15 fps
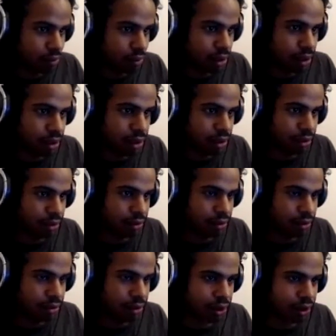Uh,
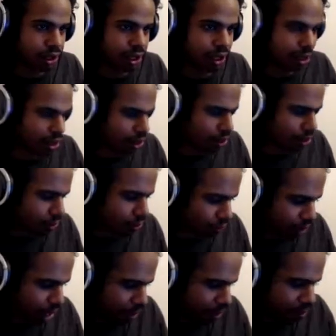calling? Oh,
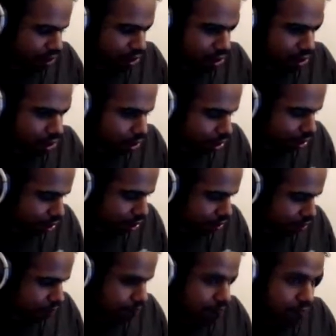crap.
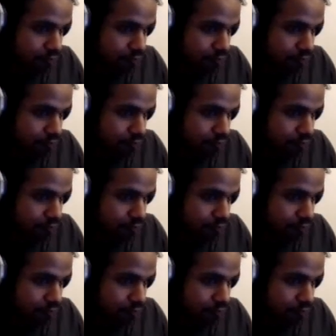Um...